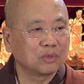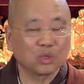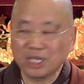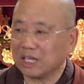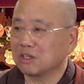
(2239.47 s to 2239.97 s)

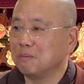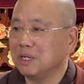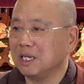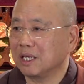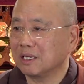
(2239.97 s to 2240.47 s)
to get the
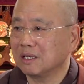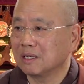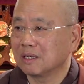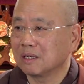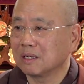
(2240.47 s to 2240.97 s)
meaning
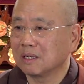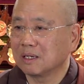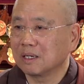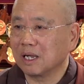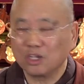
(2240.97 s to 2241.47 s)

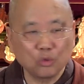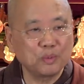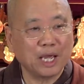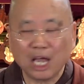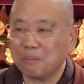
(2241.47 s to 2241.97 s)
and to
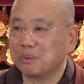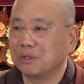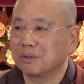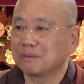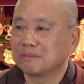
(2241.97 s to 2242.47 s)
be
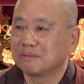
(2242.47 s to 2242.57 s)
happier.